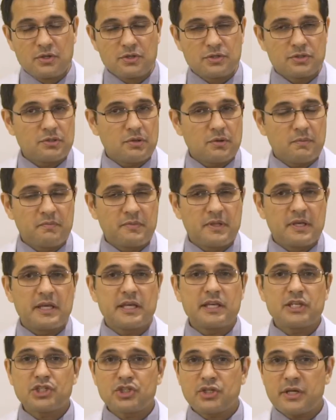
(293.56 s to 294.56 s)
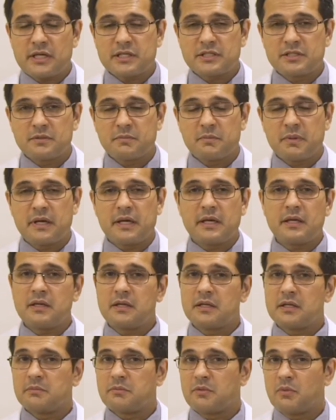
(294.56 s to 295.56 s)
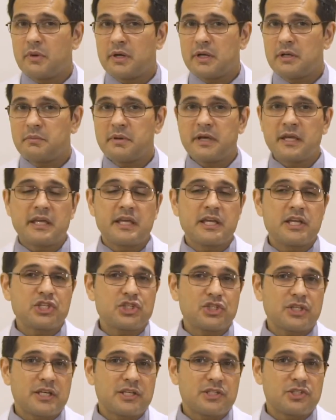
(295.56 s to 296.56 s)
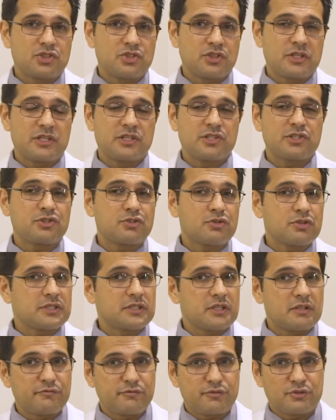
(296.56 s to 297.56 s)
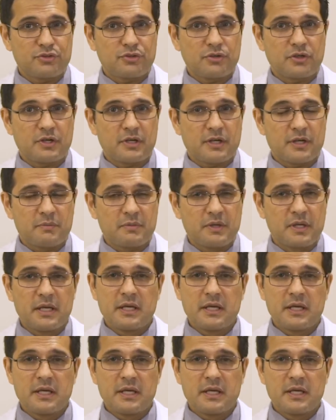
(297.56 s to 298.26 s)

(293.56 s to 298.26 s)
So it's checked by, number one, by HSG, hysterosalpingogram.